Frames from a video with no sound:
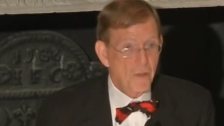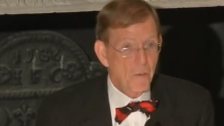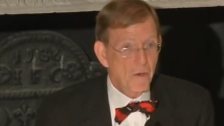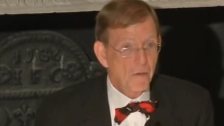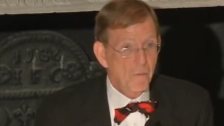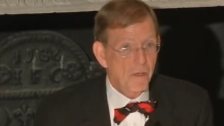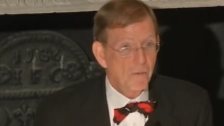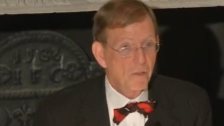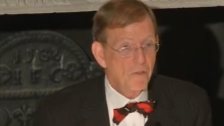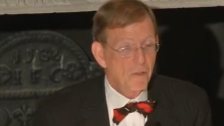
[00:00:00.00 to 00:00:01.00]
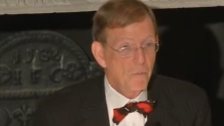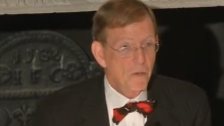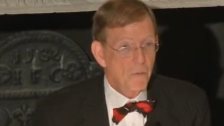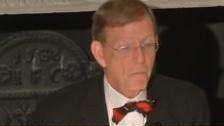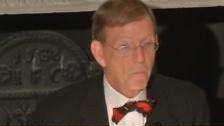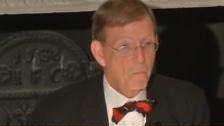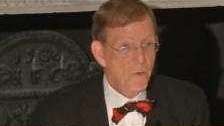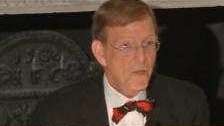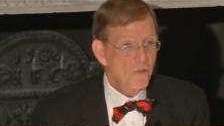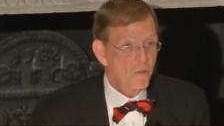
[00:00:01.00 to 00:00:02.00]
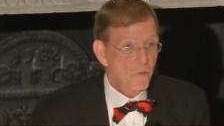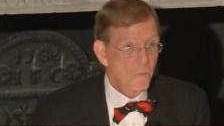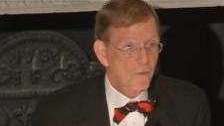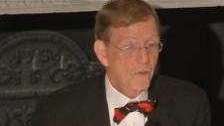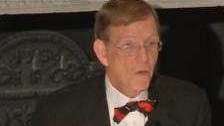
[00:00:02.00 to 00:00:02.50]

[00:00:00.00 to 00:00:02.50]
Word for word: American Revolution where British troops